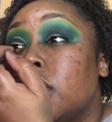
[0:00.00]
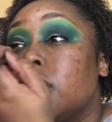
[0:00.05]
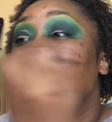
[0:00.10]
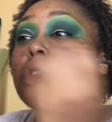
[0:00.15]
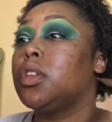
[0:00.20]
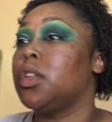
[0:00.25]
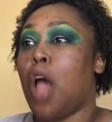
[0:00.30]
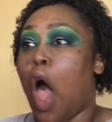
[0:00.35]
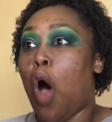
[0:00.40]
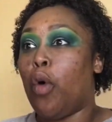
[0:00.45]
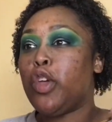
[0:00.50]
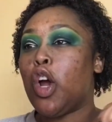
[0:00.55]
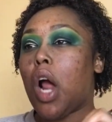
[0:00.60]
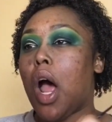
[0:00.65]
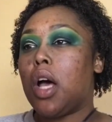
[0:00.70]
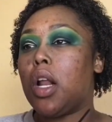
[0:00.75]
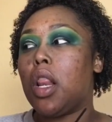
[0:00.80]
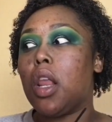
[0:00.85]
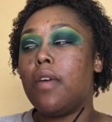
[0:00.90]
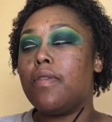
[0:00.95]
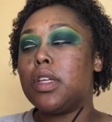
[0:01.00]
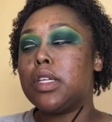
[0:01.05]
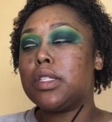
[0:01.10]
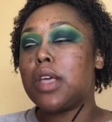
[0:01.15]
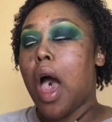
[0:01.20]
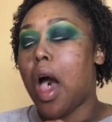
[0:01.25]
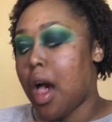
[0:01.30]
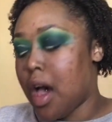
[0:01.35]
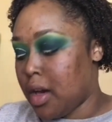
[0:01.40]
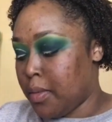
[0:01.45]
and that's where I'm going to draw my
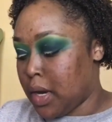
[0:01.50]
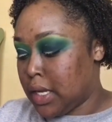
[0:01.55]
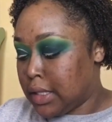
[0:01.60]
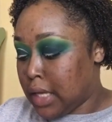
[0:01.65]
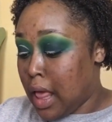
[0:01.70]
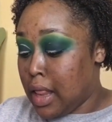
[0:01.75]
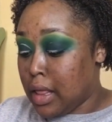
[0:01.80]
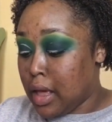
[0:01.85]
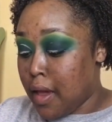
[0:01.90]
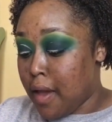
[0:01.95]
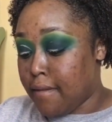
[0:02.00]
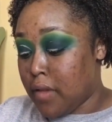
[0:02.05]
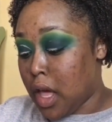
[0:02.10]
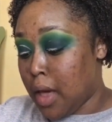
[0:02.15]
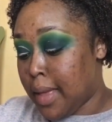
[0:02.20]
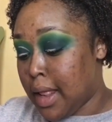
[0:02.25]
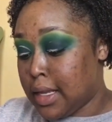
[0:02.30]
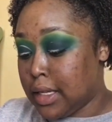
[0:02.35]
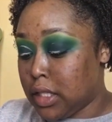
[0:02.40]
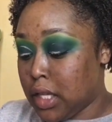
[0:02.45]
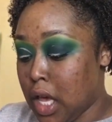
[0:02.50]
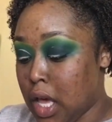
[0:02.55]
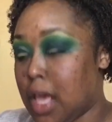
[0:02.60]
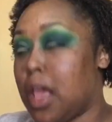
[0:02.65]
crease, and I'm living my best life.